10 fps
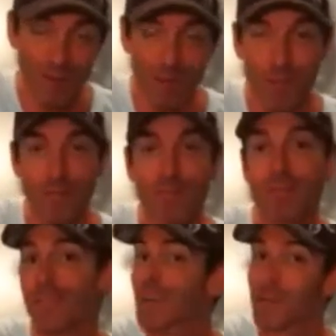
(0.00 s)
So this
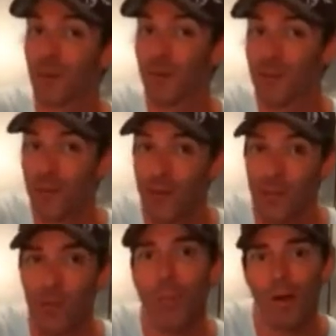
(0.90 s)
meal is actually going to turn
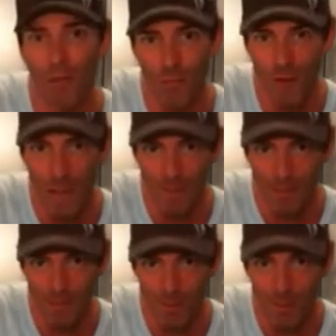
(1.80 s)
into about 3
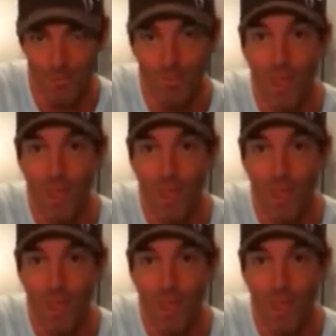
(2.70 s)
episodes.